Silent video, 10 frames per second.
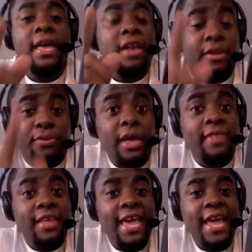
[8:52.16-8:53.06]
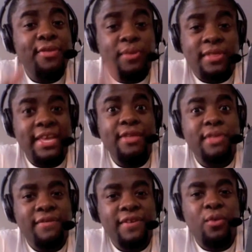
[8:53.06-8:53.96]
That's not the case with the
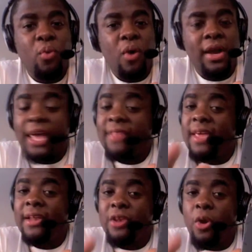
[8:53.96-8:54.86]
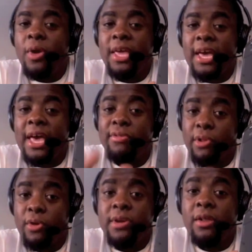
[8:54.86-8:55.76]
E71. I think Nokia has
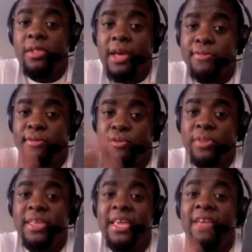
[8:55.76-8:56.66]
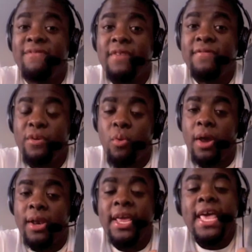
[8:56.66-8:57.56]
learned their lesson with the
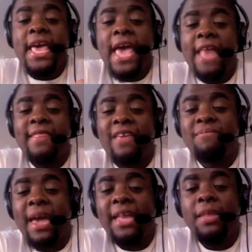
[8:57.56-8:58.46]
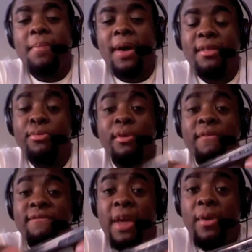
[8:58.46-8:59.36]
E51, and they've made the buttons
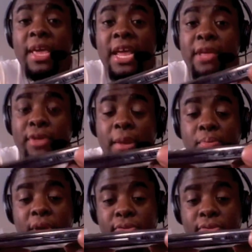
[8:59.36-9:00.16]
very easy to press